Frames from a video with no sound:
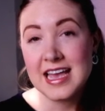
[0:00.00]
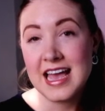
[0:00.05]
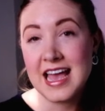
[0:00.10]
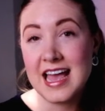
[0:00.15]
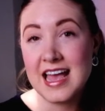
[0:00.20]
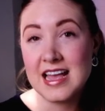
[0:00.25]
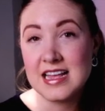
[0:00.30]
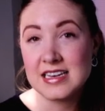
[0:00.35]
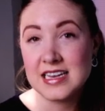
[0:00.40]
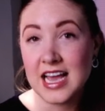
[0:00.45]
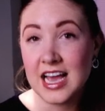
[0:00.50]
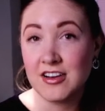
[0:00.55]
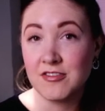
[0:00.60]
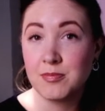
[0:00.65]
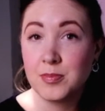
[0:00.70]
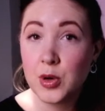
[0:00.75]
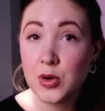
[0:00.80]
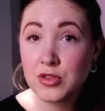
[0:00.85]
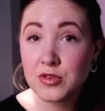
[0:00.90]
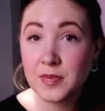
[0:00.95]
and
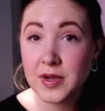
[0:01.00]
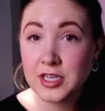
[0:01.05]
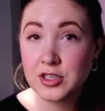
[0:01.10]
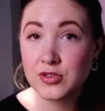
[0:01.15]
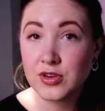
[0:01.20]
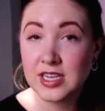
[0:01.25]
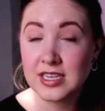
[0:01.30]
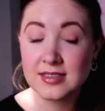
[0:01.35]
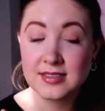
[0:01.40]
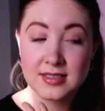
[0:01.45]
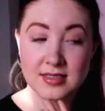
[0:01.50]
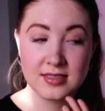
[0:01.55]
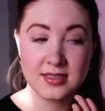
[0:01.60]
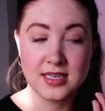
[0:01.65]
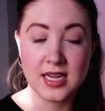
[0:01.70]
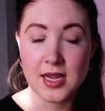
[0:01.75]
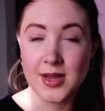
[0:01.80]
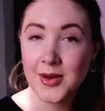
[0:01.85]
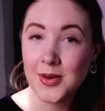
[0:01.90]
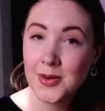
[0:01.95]
have both of my drinks
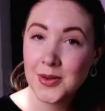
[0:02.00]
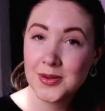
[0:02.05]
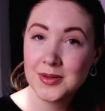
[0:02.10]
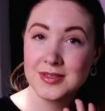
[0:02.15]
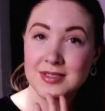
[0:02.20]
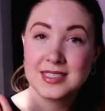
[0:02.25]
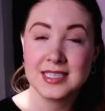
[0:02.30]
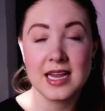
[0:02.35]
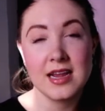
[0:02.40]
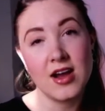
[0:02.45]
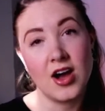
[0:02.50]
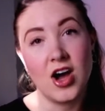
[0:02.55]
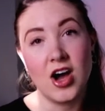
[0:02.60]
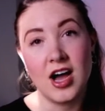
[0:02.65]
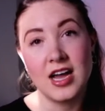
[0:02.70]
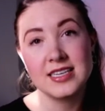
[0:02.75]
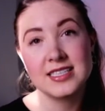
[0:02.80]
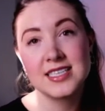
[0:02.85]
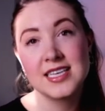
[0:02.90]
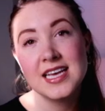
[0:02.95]
stay cold, stay
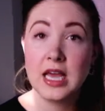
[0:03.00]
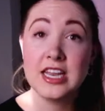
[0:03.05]
hot,